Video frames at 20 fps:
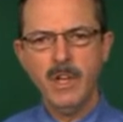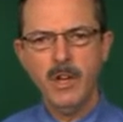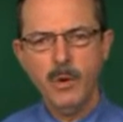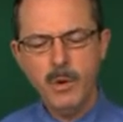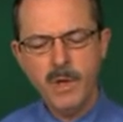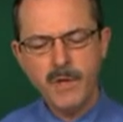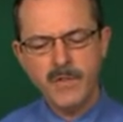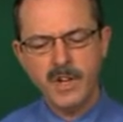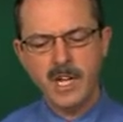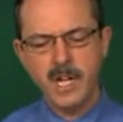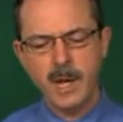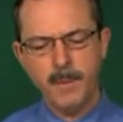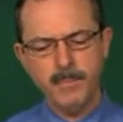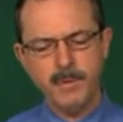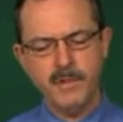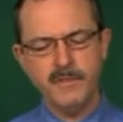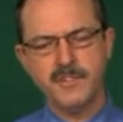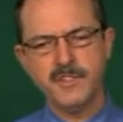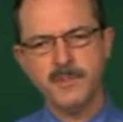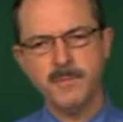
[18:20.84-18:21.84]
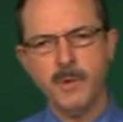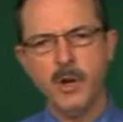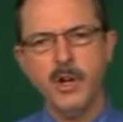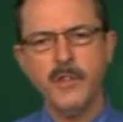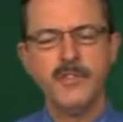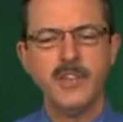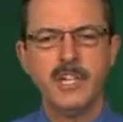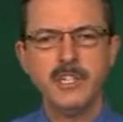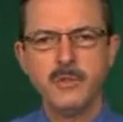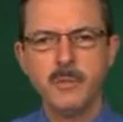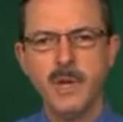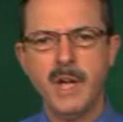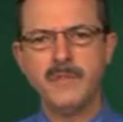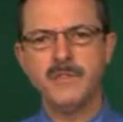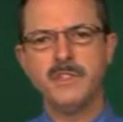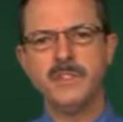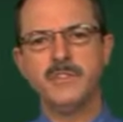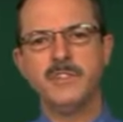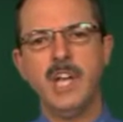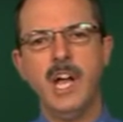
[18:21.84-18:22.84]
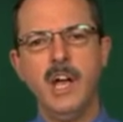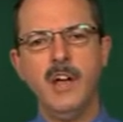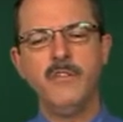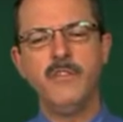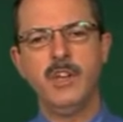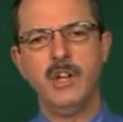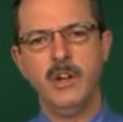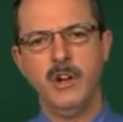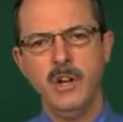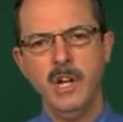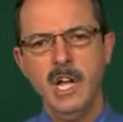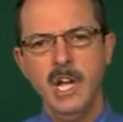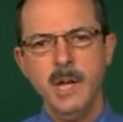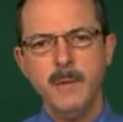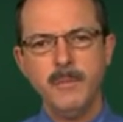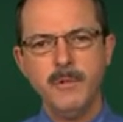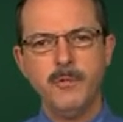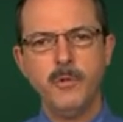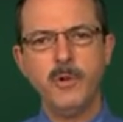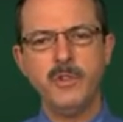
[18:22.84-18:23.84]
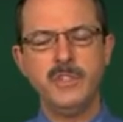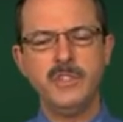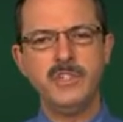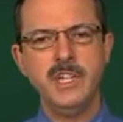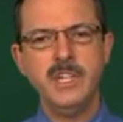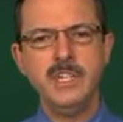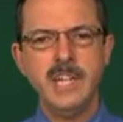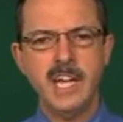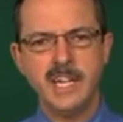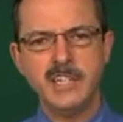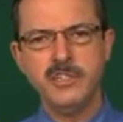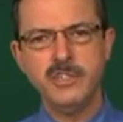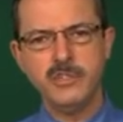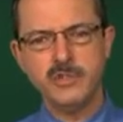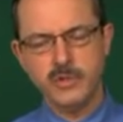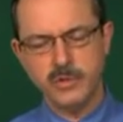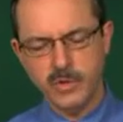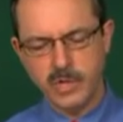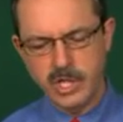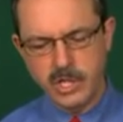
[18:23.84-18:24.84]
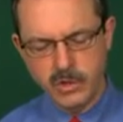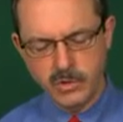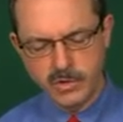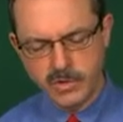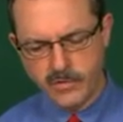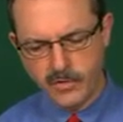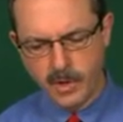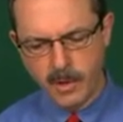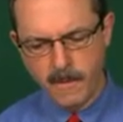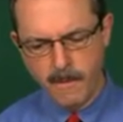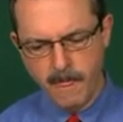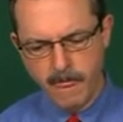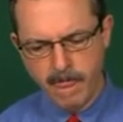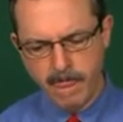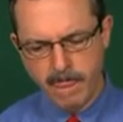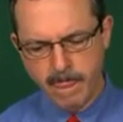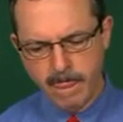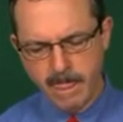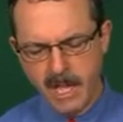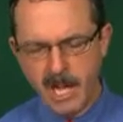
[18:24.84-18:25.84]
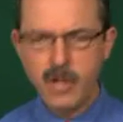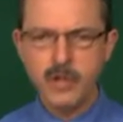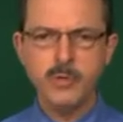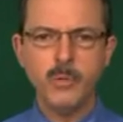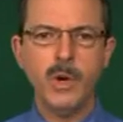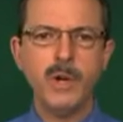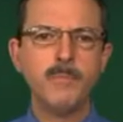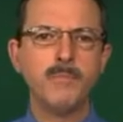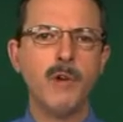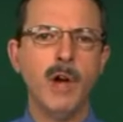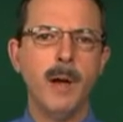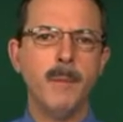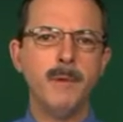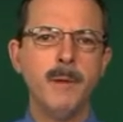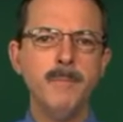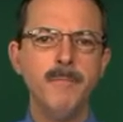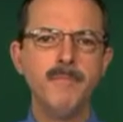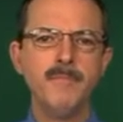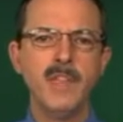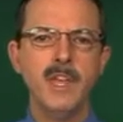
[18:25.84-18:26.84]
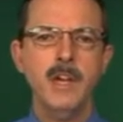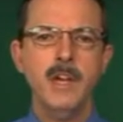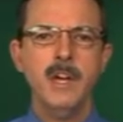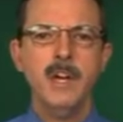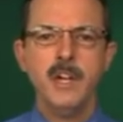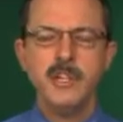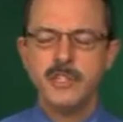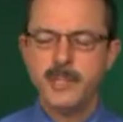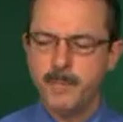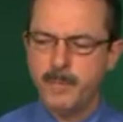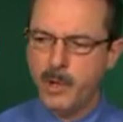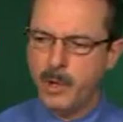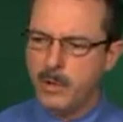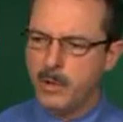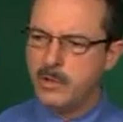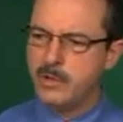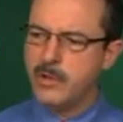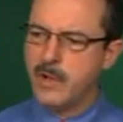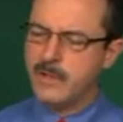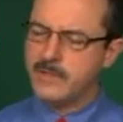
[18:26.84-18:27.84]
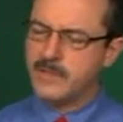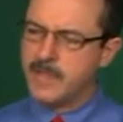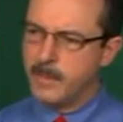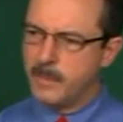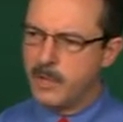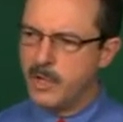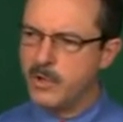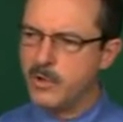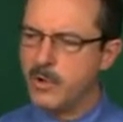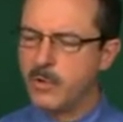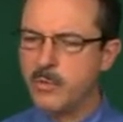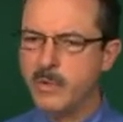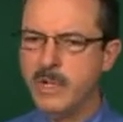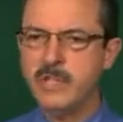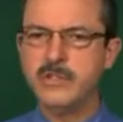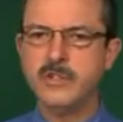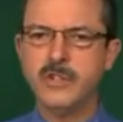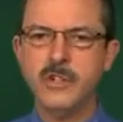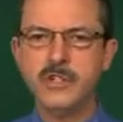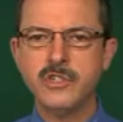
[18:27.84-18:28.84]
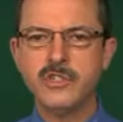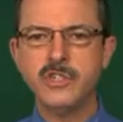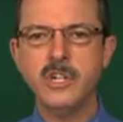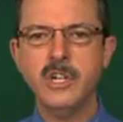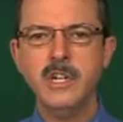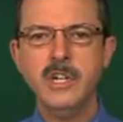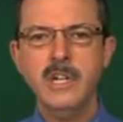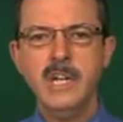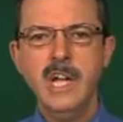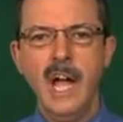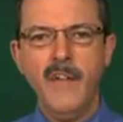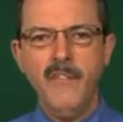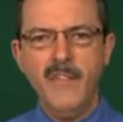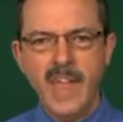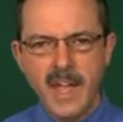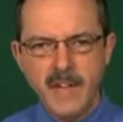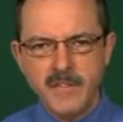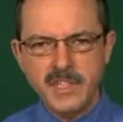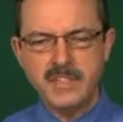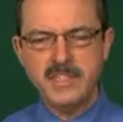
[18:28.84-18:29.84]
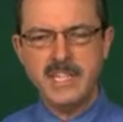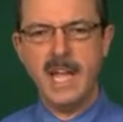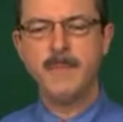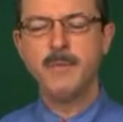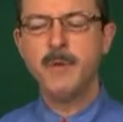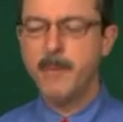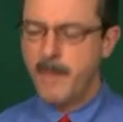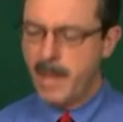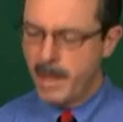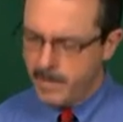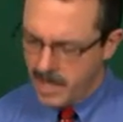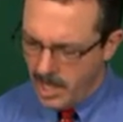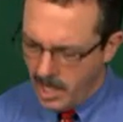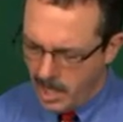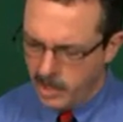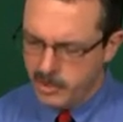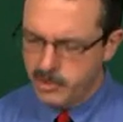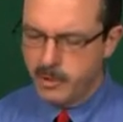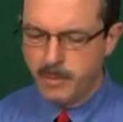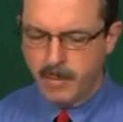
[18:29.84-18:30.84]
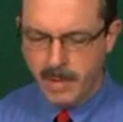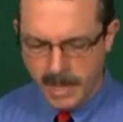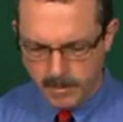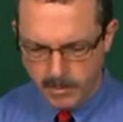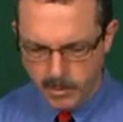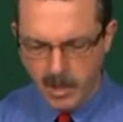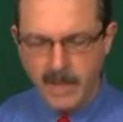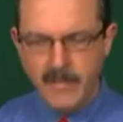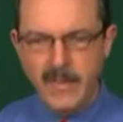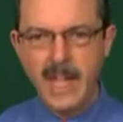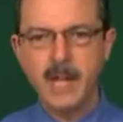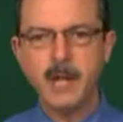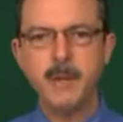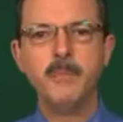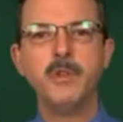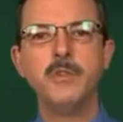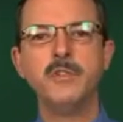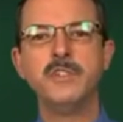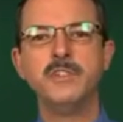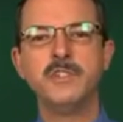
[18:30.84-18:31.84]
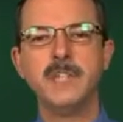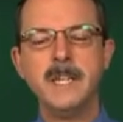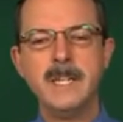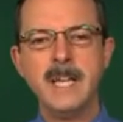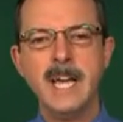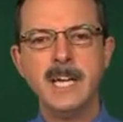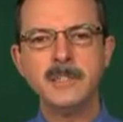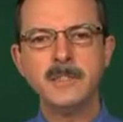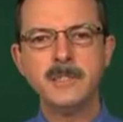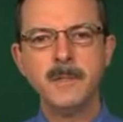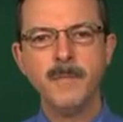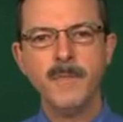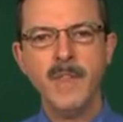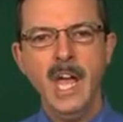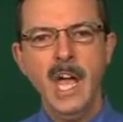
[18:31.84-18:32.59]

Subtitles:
we have a couple of small things we have to solve here before this index is truly useful. Here's one problem. Suppose you have somebody doing research and they have a sample of maybe 100 people and they compute this index.